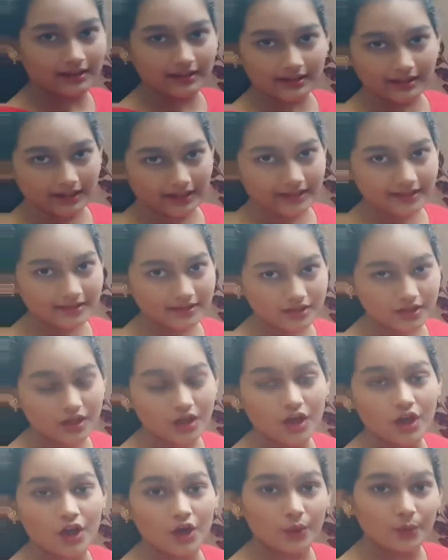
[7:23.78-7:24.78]
Next,
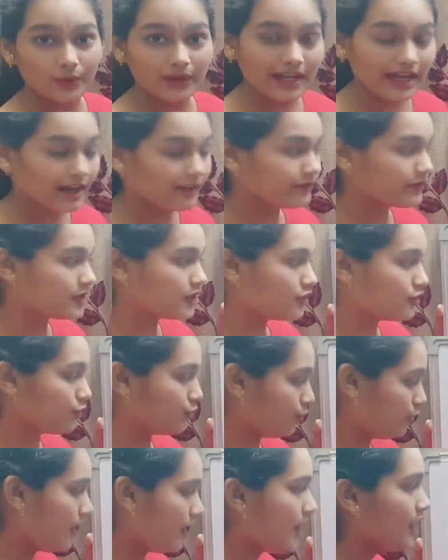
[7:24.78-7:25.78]
we have to
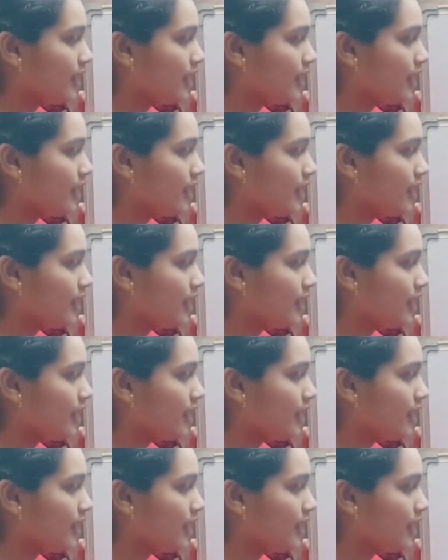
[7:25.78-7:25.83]
do